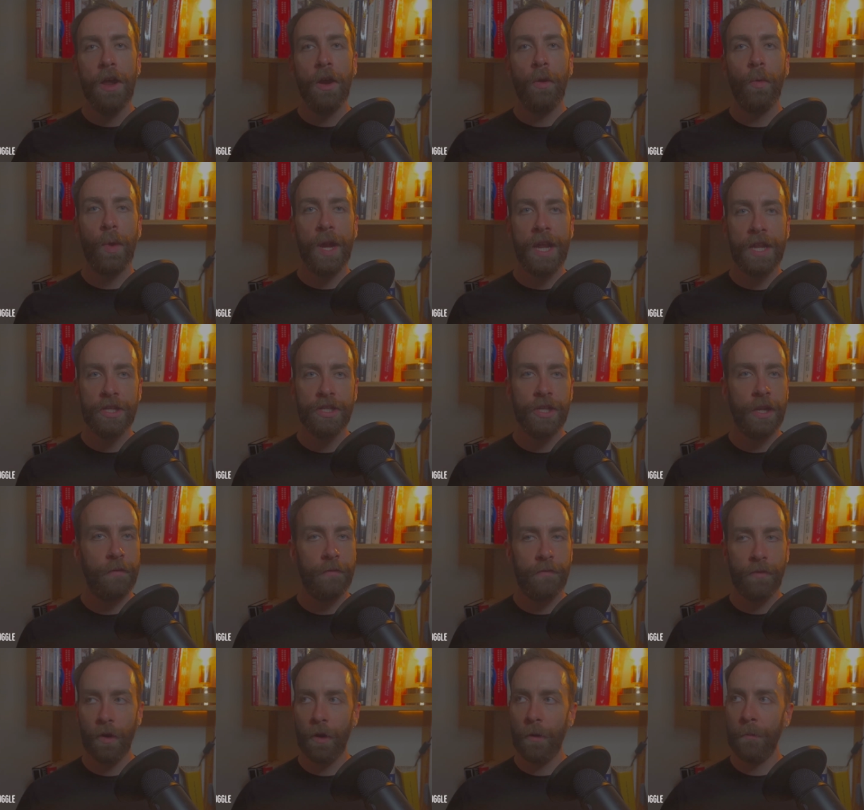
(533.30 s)
ranging
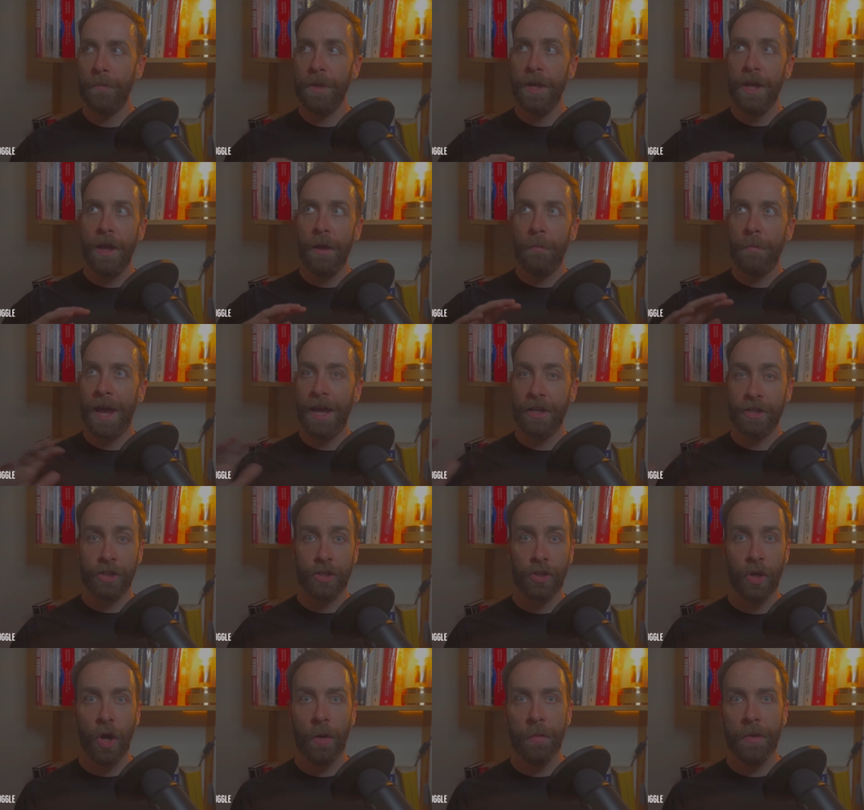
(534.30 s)
from past
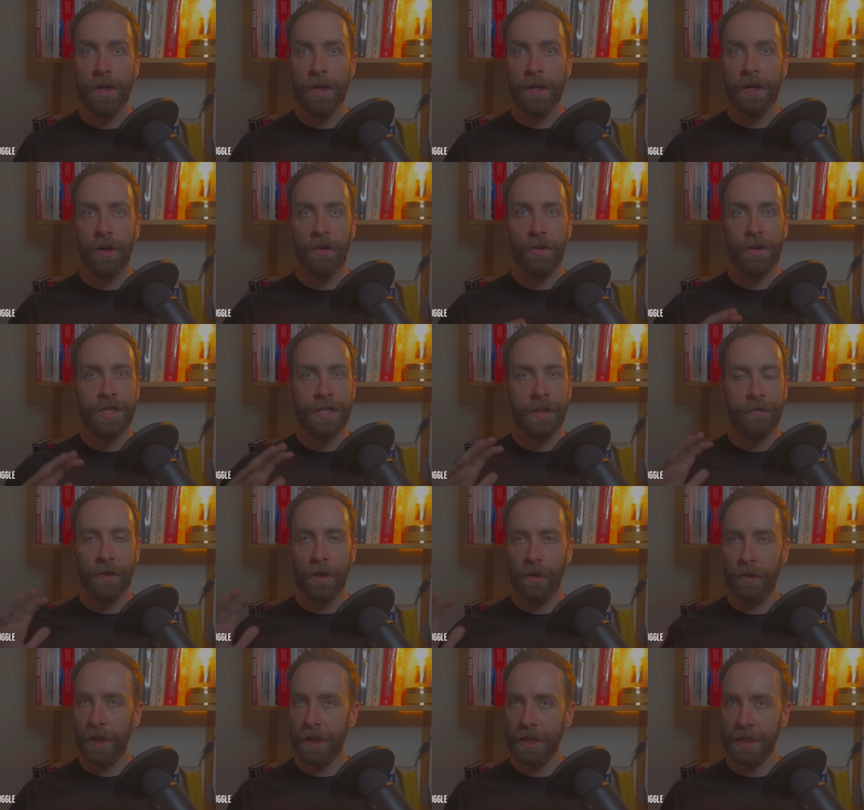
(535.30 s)
trauma or
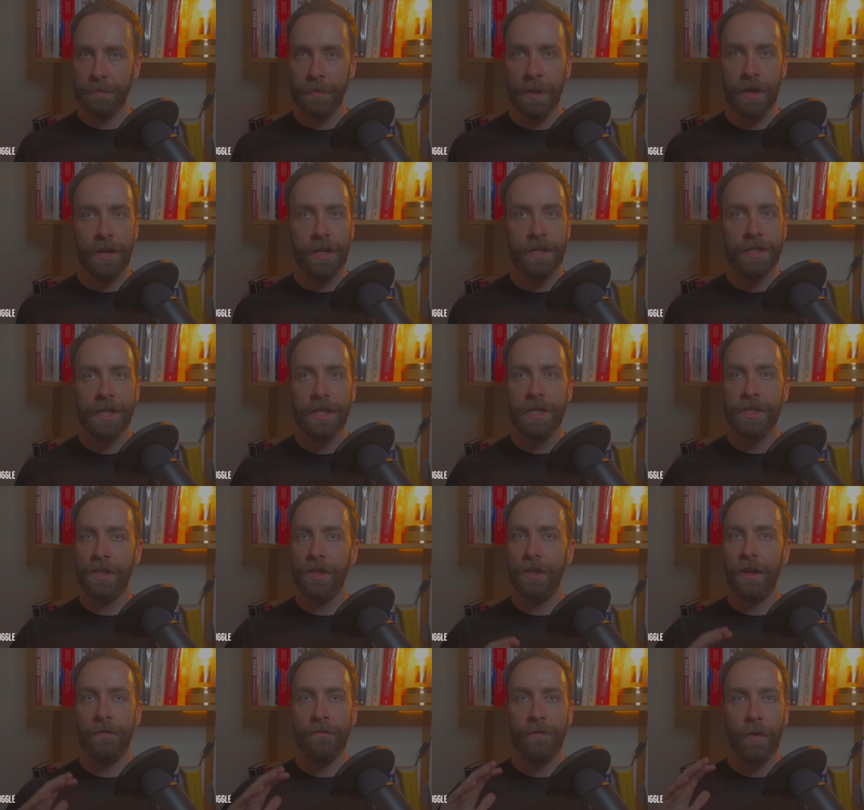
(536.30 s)
difficult experiences
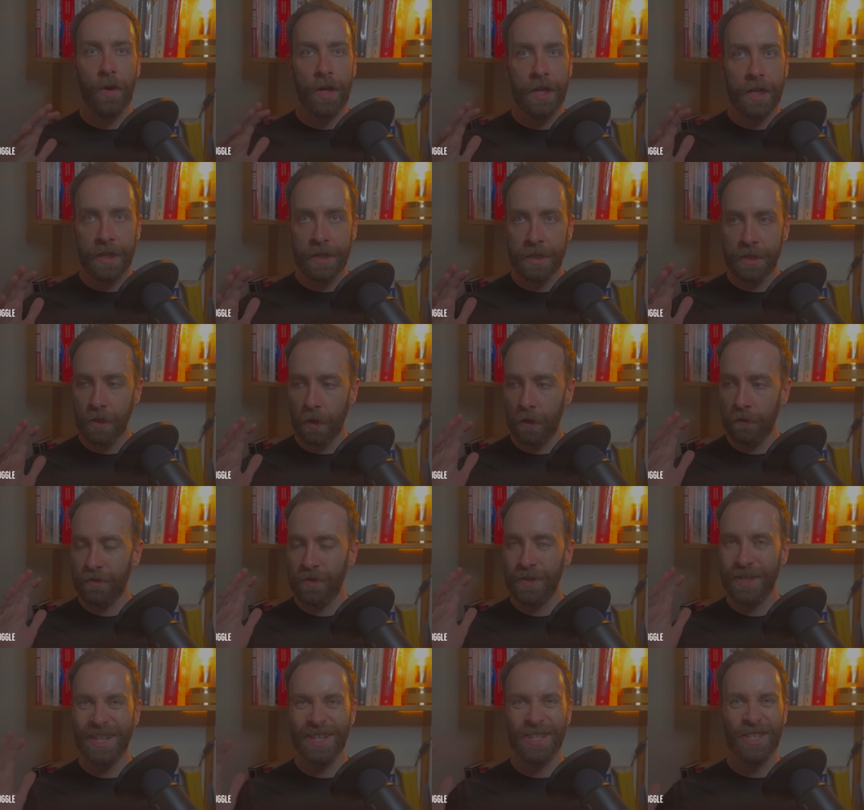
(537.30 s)
to avoidance
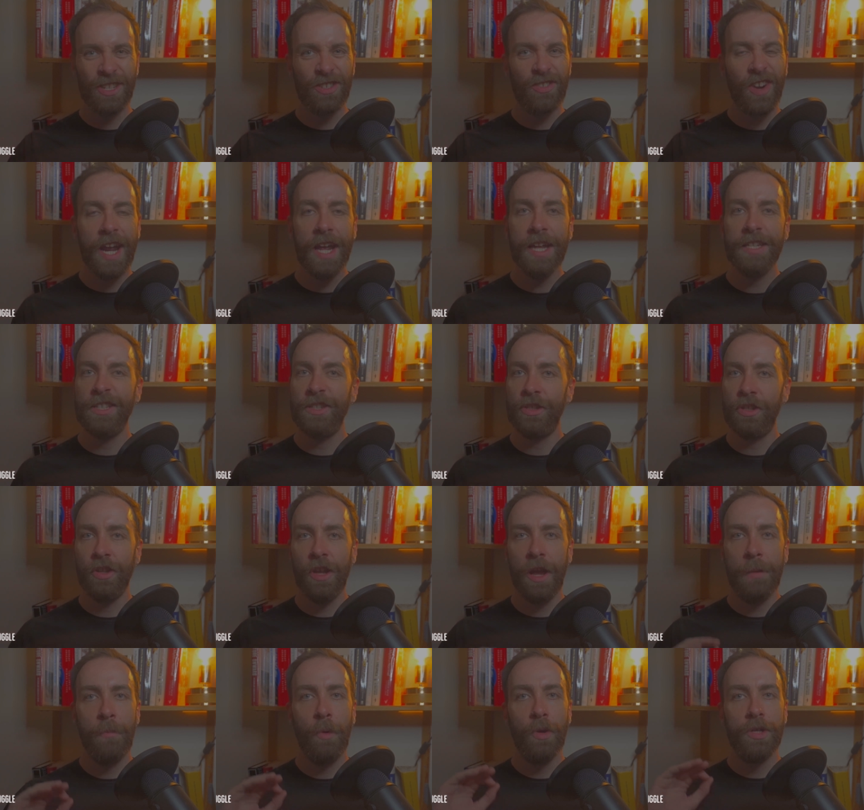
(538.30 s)
of distress
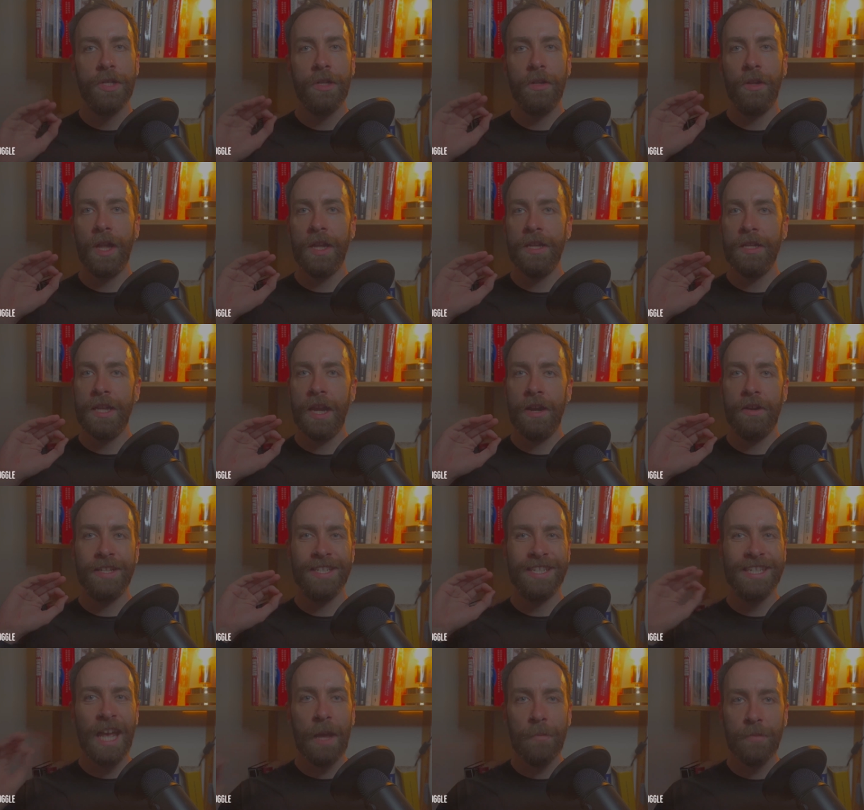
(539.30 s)
to emotional
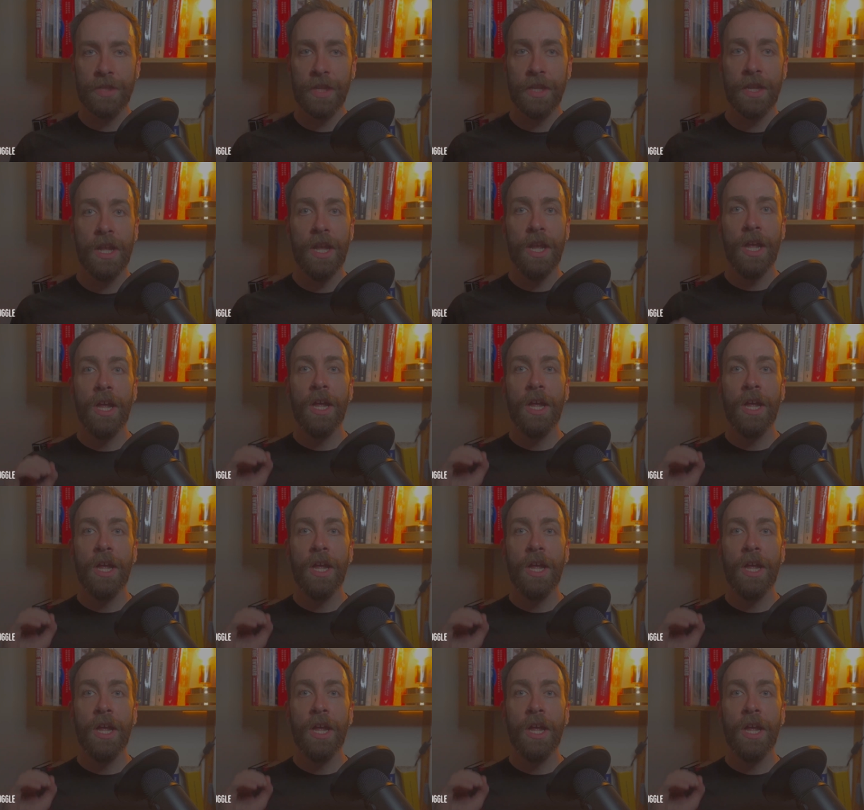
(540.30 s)
interoception,